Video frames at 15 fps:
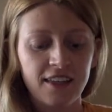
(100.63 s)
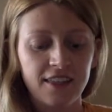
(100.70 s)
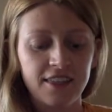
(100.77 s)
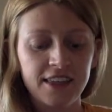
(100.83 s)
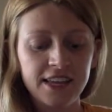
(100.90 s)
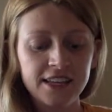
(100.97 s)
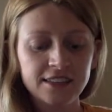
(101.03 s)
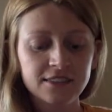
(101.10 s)

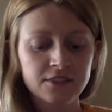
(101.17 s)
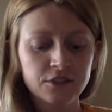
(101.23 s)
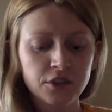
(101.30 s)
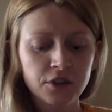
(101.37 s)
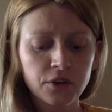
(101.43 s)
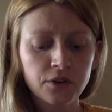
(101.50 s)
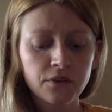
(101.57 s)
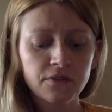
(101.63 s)
These
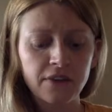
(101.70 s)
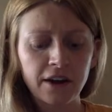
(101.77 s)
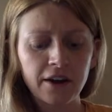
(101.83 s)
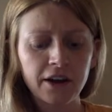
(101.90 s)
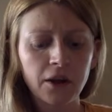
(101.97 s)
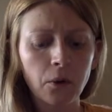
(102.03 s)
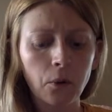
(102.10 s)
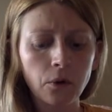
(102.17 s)
2
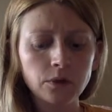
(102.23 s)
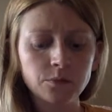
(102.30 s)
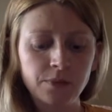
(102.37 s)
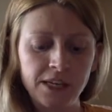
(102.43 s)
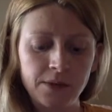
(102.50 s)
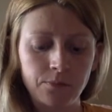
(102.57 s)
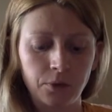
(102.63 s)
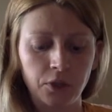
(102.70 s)
very old
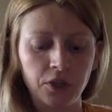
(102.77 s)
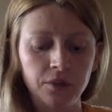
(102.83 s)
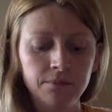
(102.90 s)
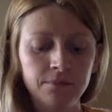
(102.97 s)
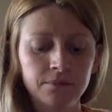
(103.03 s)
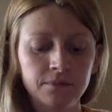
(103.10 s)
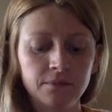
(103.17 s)
people